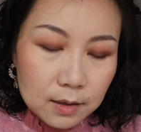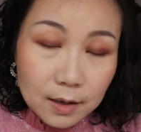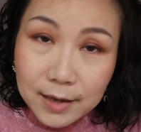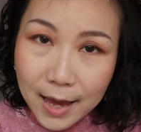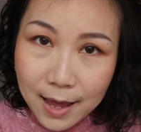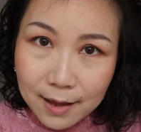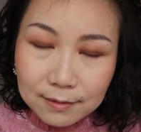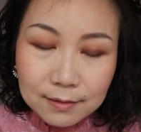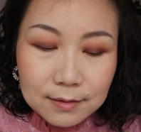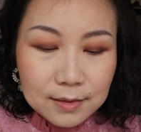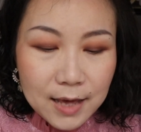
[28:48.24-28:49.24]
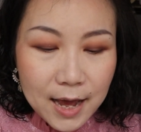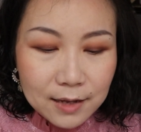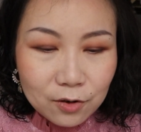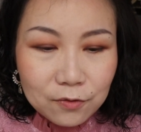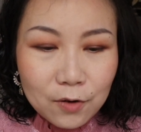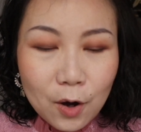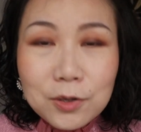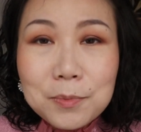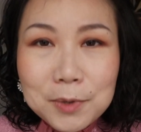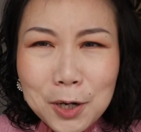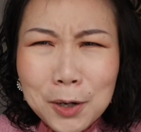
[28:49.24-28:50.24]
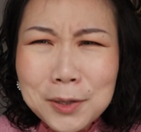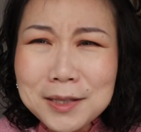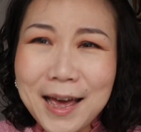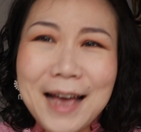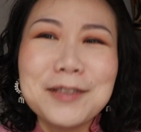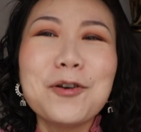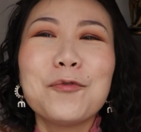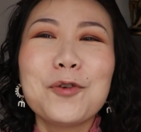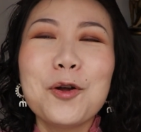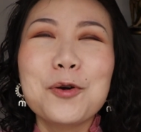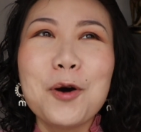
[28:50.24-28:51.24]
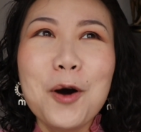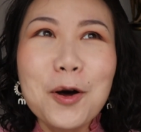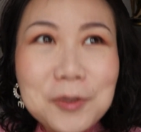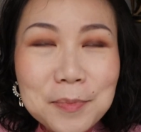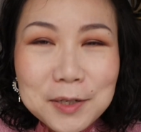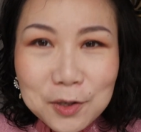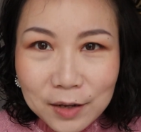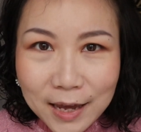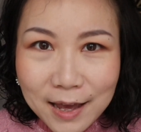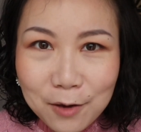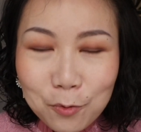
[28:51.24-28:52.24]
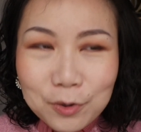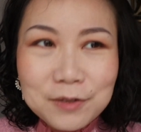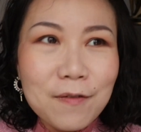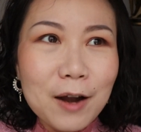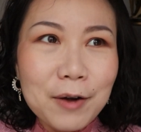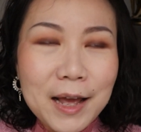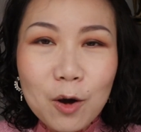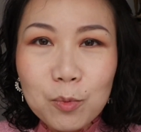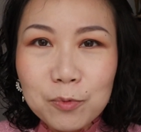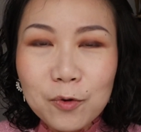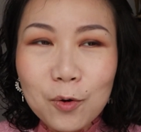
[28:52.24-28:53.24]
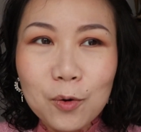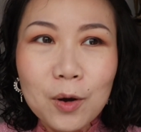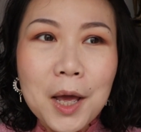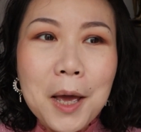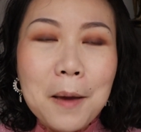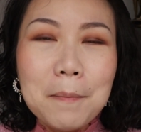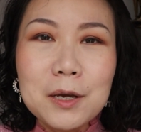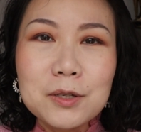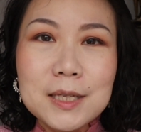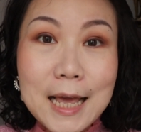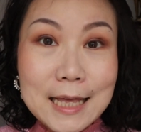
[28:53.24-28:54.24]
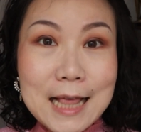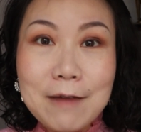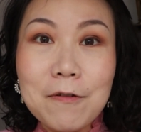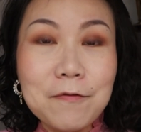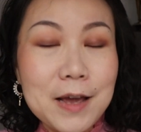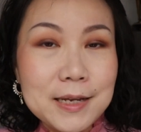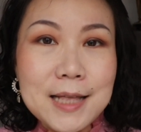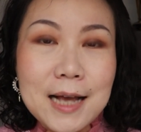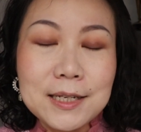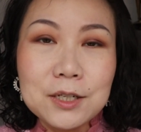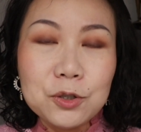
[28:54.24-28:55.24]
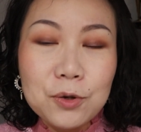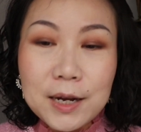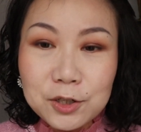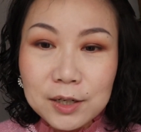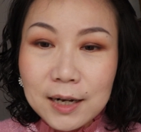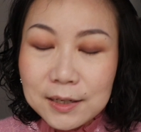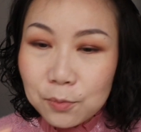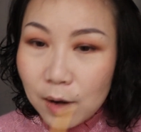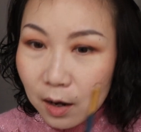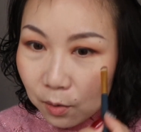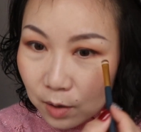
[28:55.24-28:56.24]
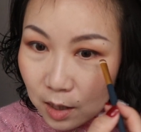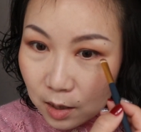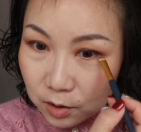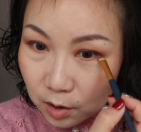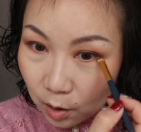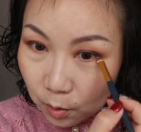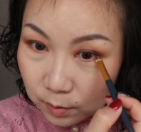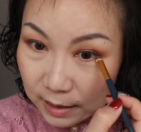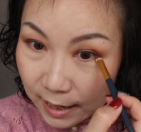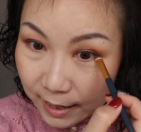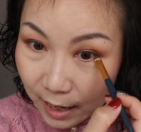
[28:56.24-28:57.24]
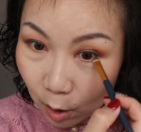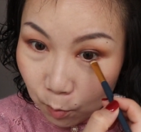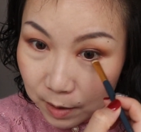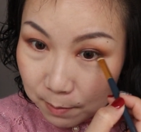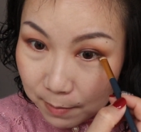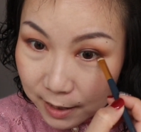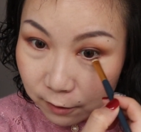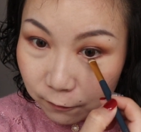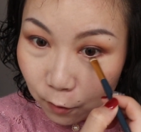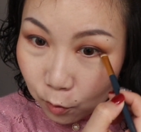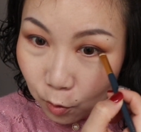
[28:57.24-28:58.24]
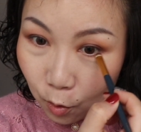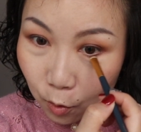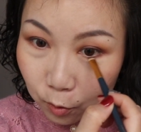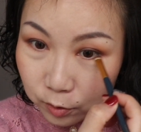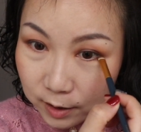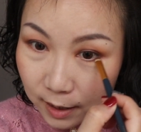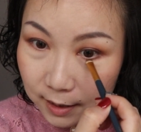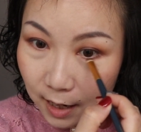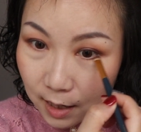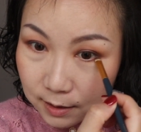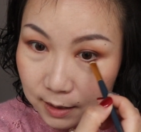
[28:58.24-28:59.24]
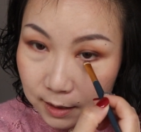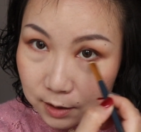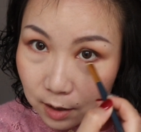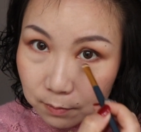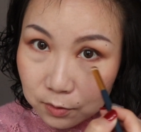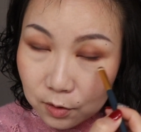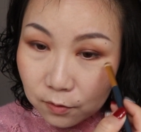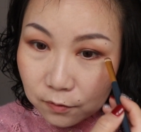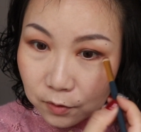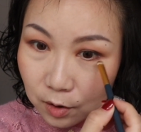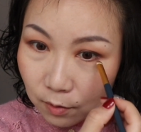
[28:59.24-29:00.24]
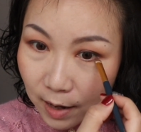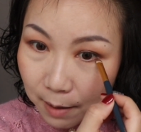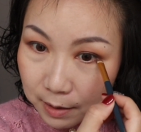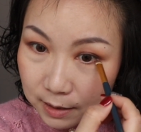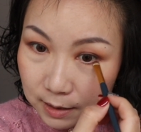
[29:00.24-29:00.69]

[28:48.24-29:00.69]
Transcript: Again, the head of a hospital, the head of local hospital here was very helpful, because they never faced that situation as well. So they helped me make the phone calls and ask in terms of, you know, Emily's